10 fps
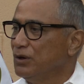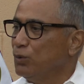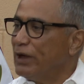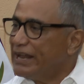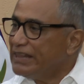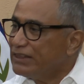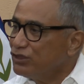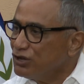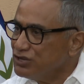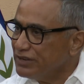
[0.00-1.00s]
whether that
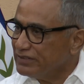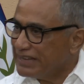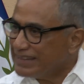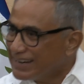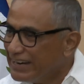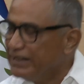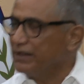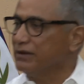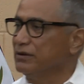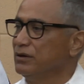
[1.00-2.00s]
touch is at a
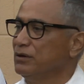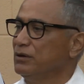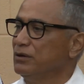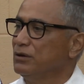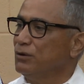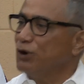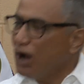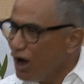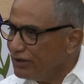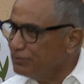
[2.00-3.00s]
clinic or a
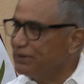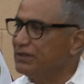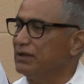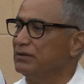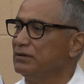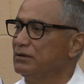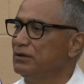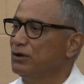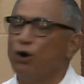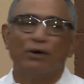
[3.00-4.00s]
hospital
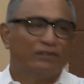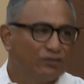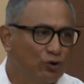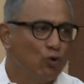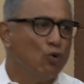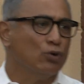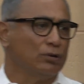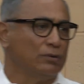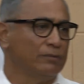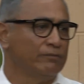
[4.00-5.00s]
or a school,
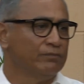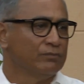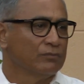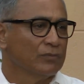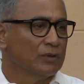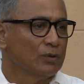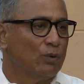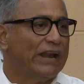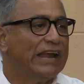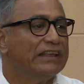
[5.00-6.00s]

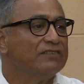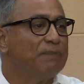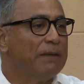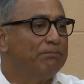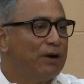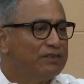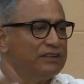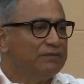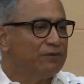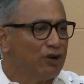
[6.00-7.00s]
whether it is by
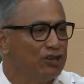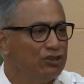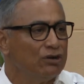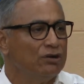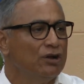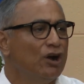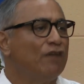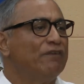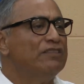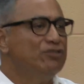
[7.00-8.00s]
positive conduct
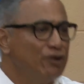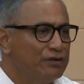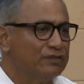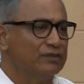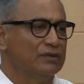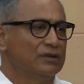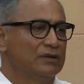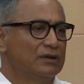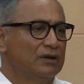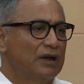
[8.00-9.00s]
of a nurse,
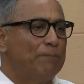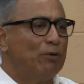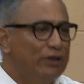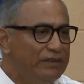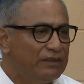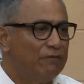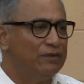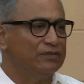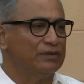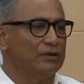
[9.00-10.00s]
a police
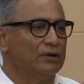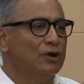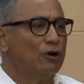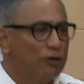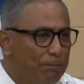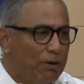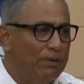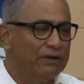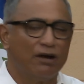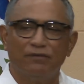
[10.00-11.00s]
officer, or a
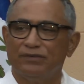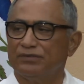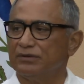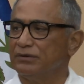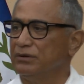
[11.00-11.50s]
public officer,